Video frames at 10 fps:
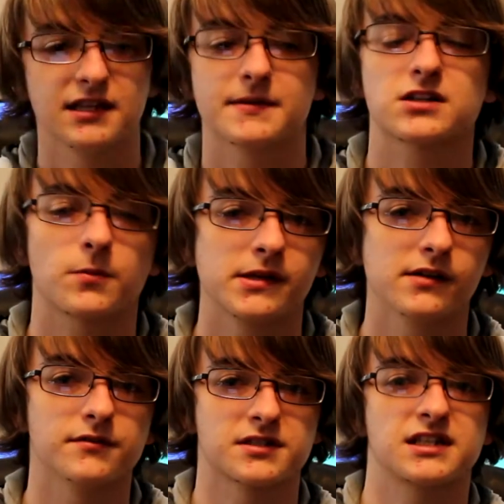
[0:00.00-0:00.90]
The
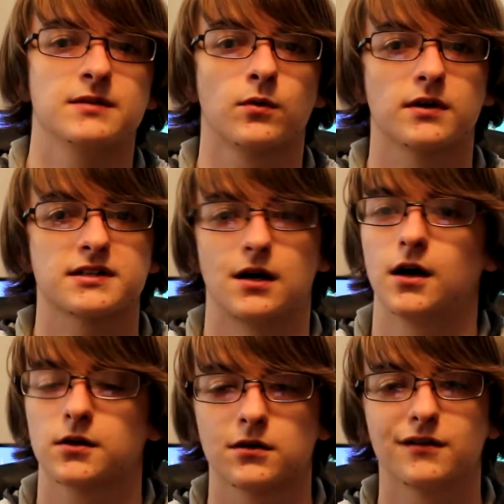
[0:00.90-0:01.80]
MSRP of this keyboard is
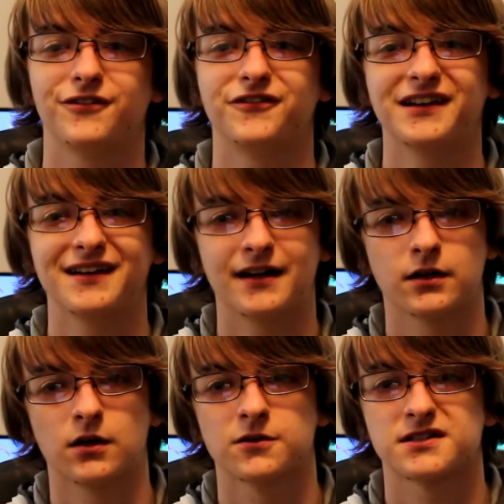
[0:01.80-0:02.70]

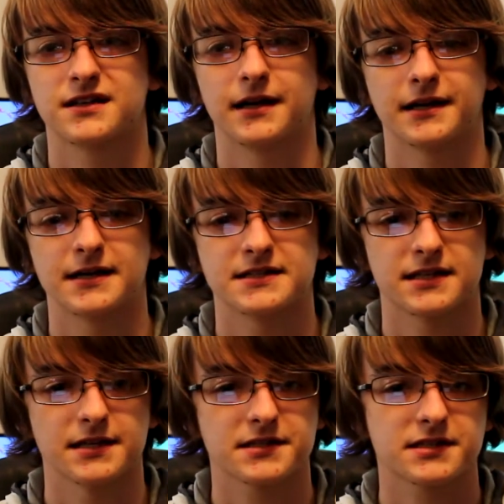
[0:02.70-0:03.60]

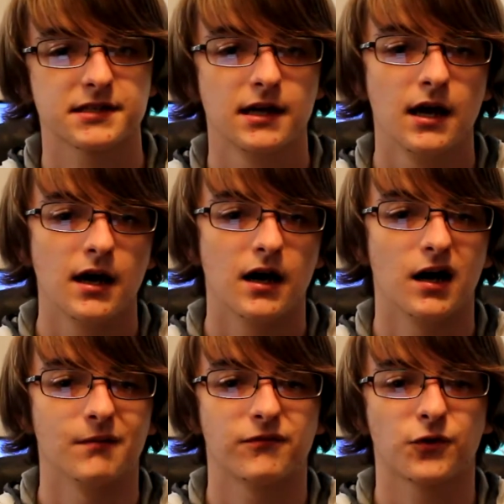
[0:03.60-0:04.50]

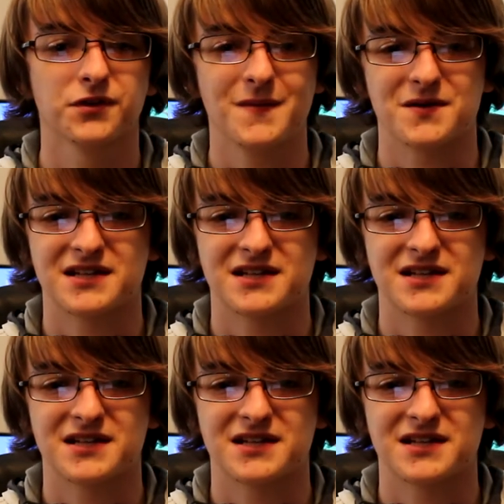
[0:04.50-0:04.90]
$159.99. For only about